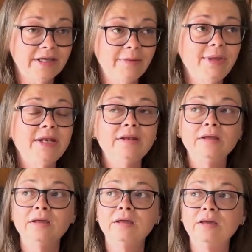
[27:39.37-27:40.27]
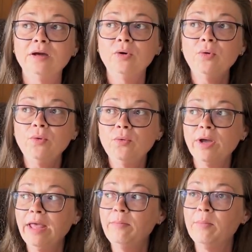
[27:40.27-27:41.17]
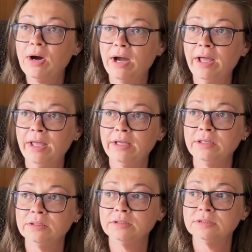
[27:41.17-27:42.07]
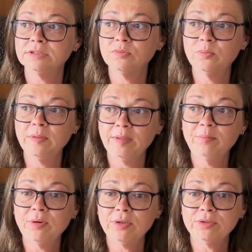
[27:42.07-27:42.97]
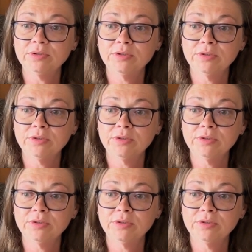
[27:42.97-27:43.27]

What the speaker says: I mean, who am I so people